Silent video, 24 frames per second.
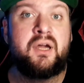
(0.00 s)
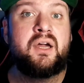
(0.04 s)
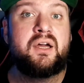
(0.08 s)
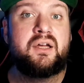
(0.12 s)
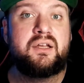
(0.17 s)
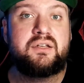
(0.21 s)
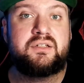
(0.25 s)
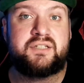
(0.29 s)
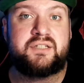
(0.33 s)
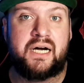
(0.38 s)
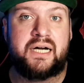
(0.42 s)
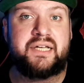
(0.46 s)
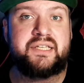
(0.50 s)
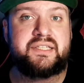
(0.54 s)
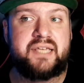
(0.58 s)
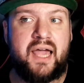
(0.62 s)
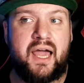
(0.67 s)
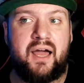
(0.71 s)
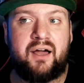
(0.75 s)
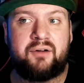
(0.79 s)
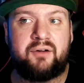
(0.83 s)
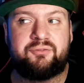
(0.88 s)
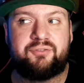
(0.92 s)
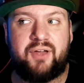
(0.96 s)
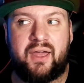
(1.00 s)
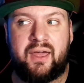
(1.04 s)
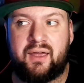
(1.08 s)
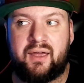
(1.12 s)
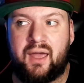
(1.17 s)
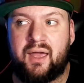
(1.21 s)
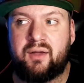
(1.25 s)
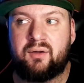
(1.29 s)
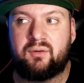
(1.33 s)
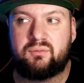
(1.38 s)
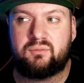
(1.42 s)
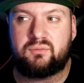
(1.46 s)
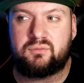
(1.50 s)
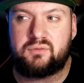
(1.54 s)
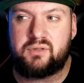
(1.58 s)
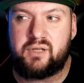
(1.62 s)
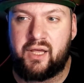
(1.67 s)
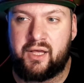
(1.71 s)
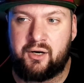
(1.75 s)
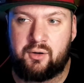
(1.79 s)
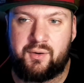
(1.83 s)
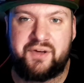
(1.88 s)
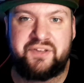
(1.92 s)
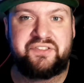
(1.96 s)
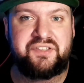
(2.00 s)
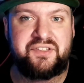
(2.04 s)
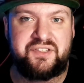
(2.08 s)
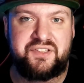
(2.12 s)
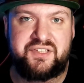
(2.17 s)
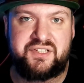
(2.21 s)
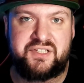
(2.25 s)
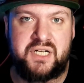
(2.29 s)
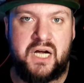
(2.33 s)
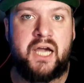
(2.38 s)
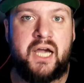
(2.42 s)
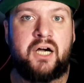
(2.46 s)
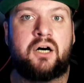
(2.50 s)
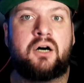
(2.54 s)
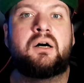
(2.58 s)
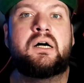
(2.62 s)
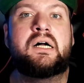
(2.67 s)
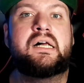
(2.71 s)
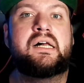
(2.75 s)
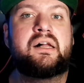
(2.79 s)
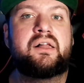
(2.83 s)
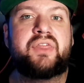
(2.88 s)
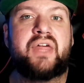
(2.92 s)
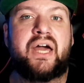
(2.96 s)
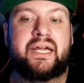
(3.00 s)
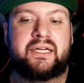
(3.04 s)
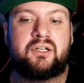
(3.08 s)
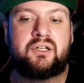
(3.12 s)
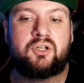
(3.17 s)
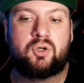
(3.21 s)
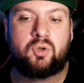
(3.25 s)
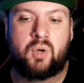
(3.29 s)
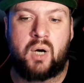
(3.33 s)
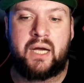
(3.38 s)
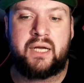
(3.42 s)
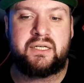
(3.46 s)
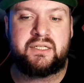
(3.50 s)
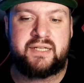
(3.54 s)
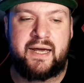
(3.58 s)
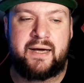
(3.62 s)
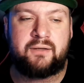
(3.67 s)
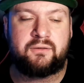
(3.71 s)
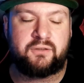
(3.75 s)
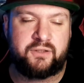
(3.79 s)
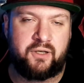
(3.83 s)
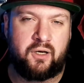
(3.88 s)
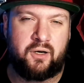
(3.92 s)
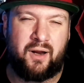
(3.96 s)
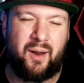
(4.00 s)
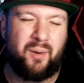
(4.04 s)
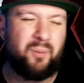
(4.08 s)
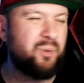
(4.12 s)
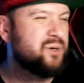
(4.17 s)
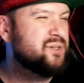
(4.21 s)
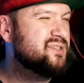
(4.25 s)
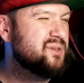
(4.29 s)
does have a, a interesting style that can grind down Leon Edwards.